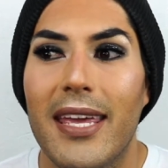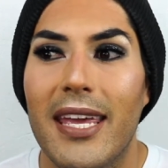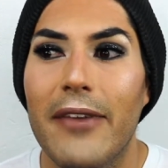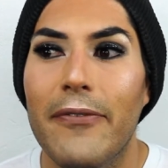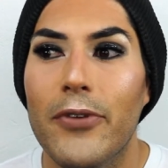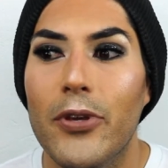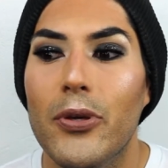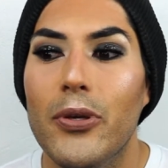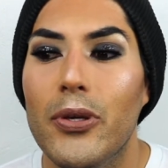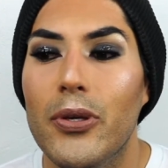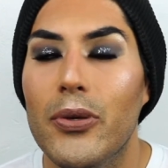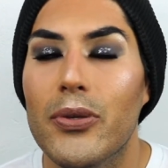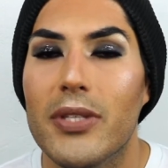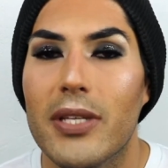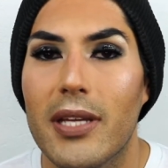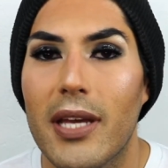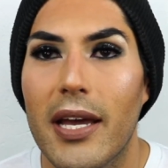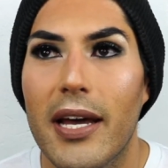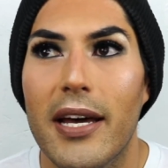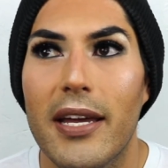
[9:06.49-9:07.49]
If you use
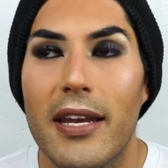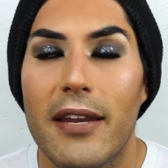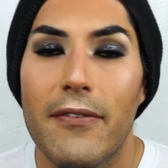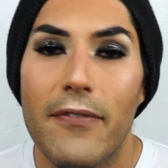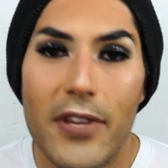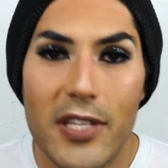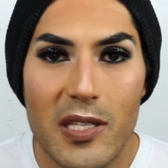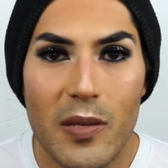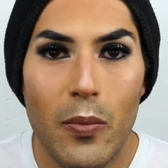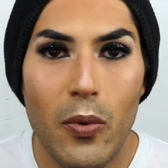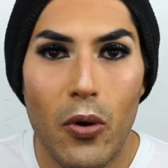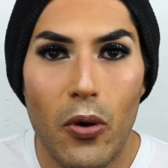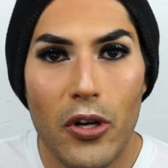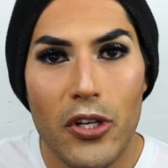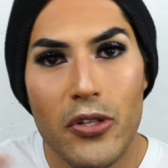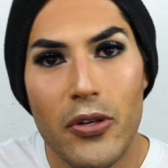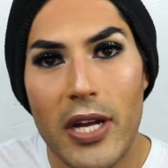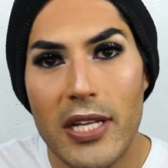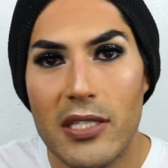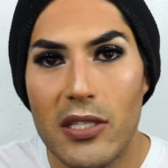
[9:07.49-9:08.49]
an invisible
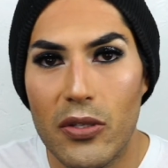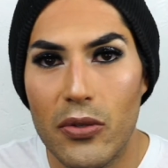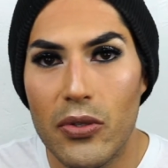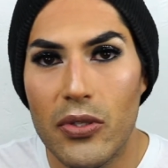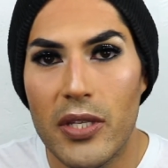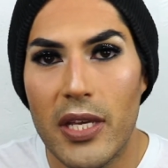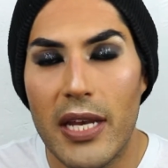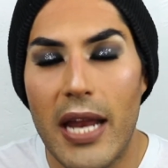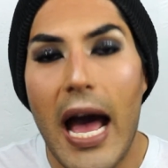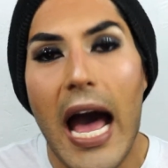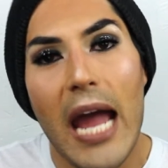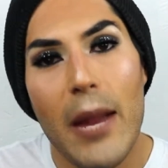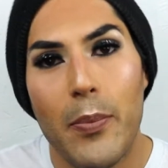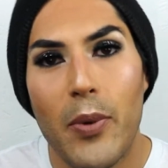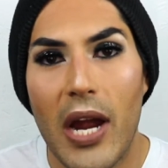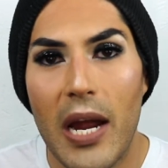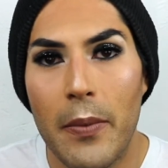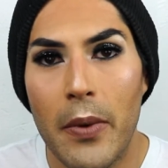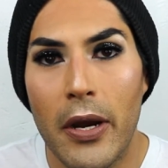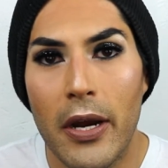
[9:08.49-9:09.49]
or translucent eye
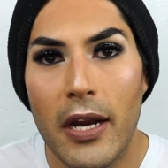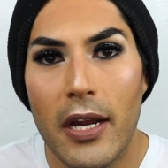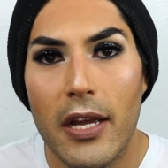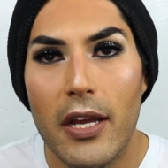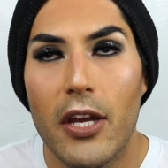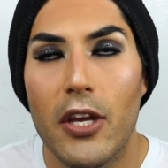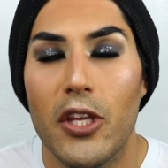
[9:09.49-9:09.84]
primer,